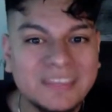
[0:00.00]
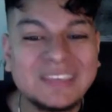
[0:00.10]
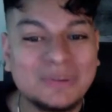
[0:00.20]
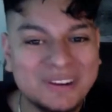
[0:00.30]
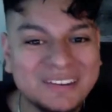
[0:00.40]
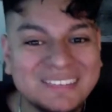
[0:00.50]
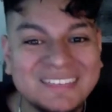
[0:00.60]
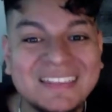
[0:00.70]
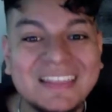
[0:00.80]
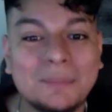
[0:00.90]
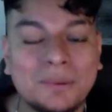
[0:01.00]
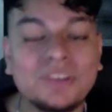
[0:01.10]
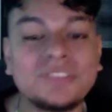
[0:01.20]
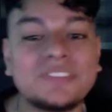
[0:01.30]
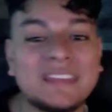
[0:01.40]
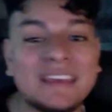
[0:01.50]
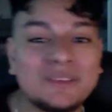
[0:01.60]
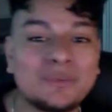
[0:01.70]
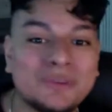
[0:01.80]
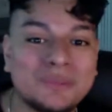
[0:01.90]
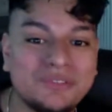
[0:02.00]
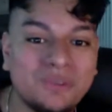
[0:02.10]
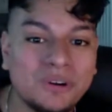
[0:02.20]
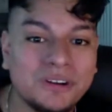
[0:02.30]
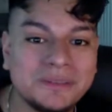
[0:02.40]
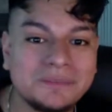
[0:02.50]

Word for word: You are going to stay that person that you were before.